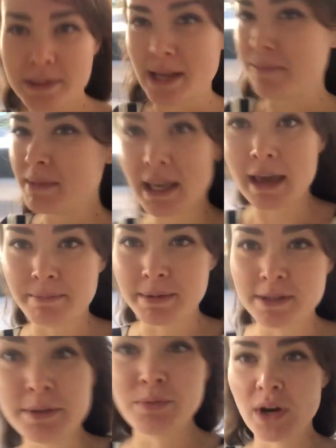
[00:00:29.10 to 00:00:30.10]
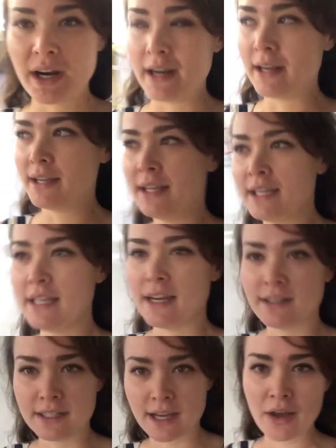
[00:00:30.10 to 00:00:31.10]
something happens and we're
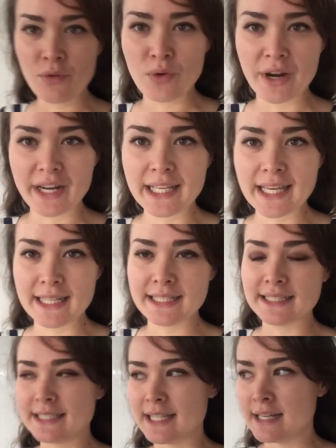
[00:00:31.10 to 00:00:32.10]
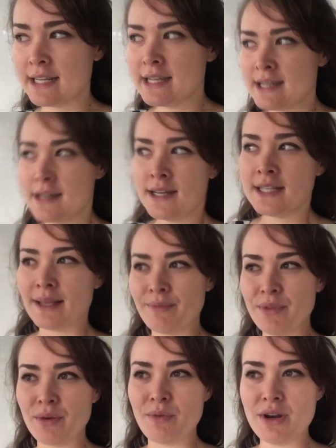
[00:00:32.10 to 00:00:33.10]
younger and we're kids and
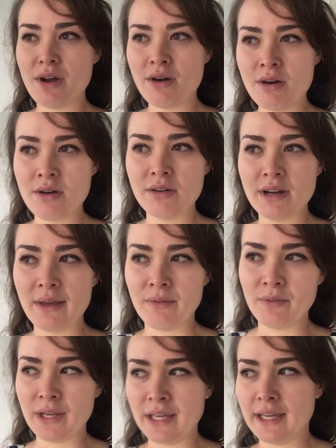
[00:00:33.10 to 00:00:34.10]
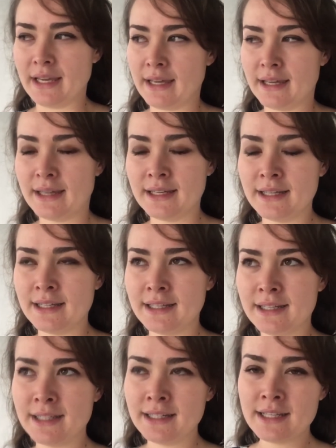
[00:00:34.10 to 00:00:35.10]
something went on and we
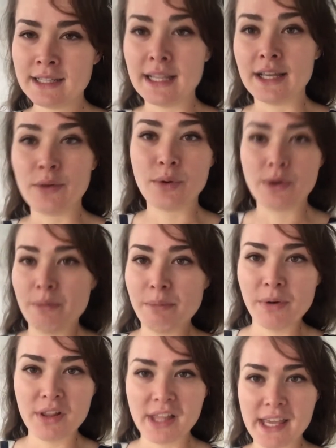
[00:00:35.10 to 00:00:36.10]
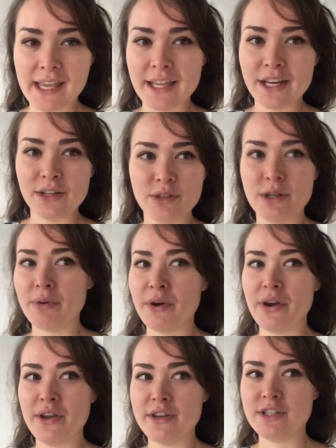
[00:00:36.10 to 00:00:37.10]
like were bullied or we
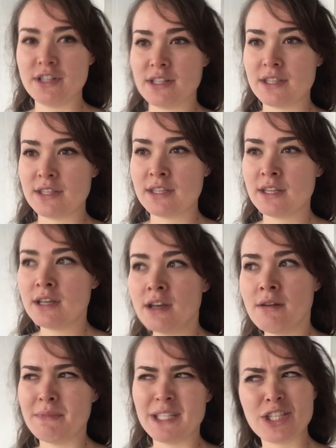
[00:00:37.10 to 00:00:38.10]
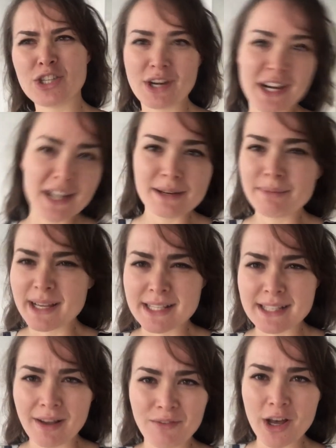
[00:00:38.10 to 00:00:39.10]
were just mistreated by
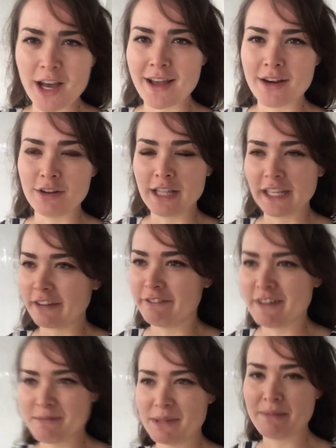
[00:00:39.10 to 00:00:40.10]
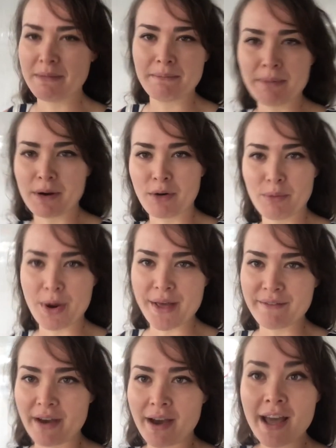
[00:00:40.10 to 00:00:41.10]
someone or like a family member or
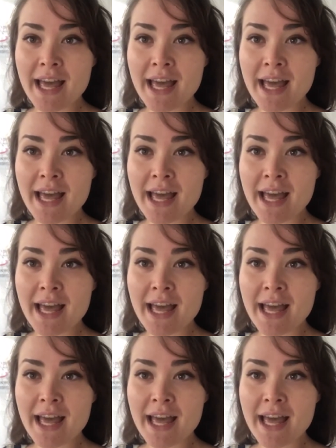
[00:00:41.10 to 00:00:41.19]
whatever,